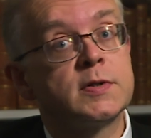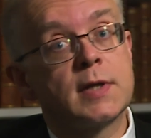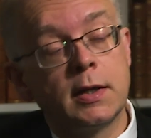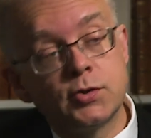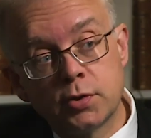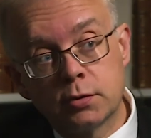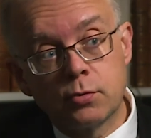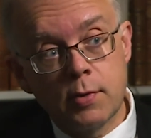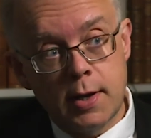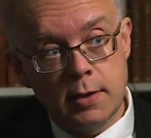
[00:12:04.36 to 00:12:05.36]
was ancient
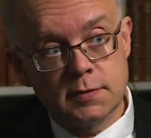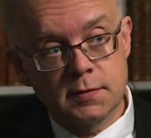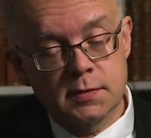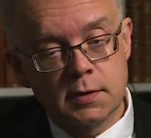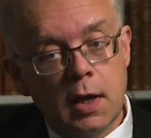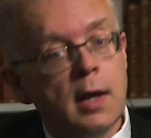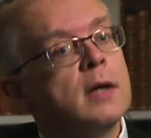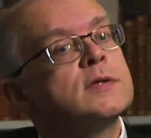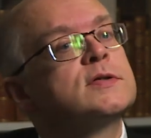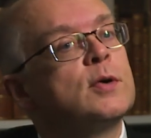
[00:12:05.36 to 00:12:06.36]
Greece.
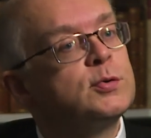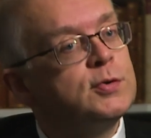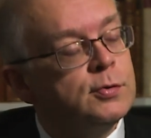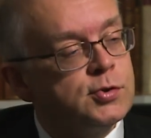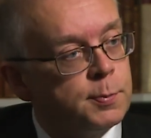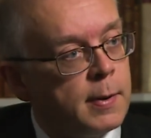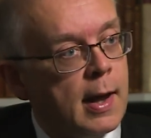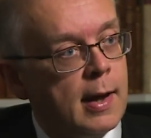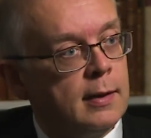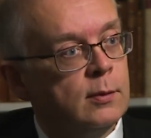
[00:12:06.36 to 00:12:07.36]
So, too,
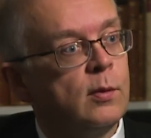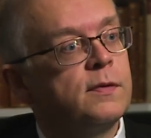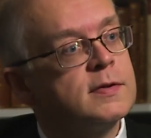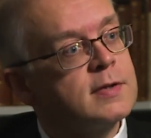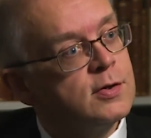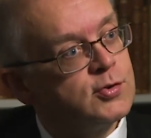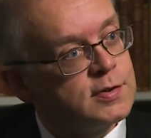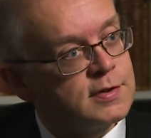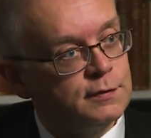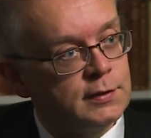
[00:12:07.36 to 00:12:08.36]
Japan, with its
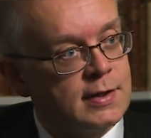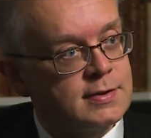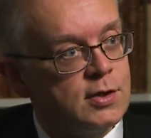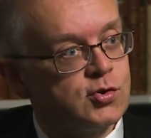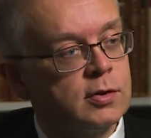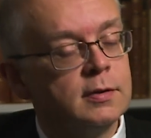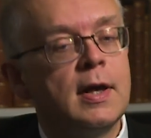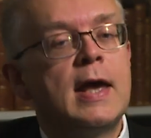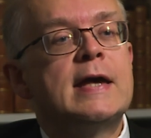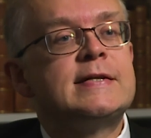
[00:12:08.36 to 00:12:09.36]
ancient civilization,
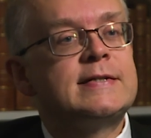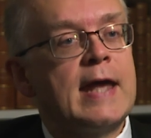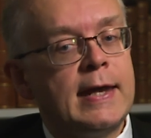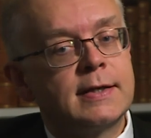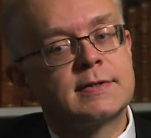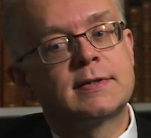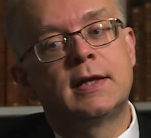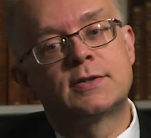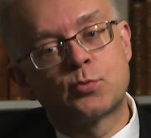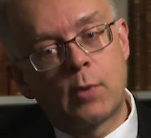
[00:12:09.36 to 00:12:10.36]
takes
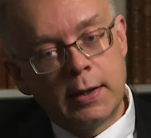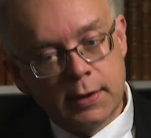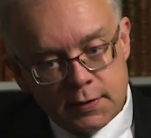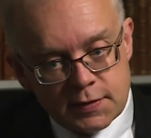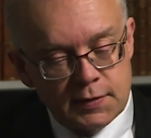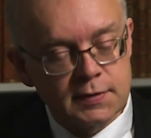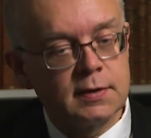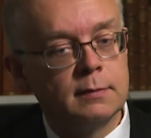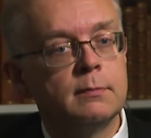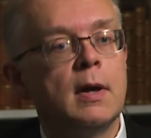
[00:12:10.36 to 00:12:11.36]
its writing
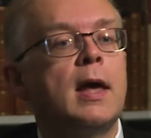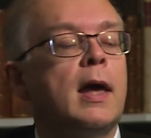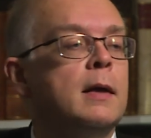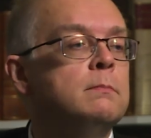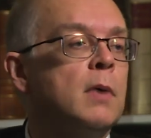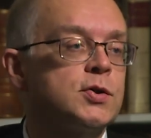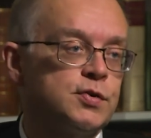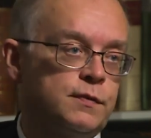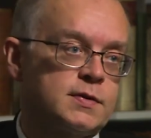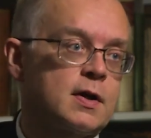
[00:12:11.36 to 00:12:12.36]
system and
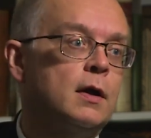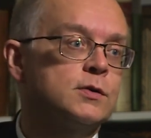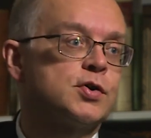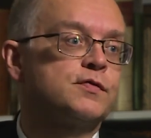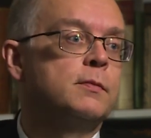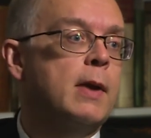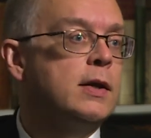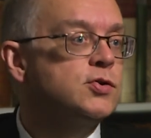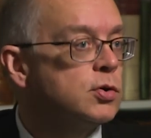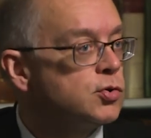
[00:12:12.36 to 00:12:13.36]
much of its culture from
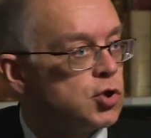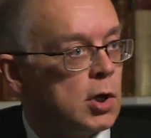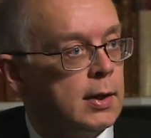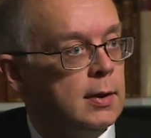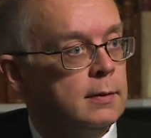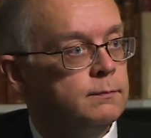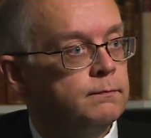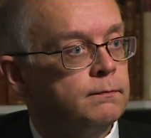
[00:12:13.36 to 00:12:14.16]
ancient China.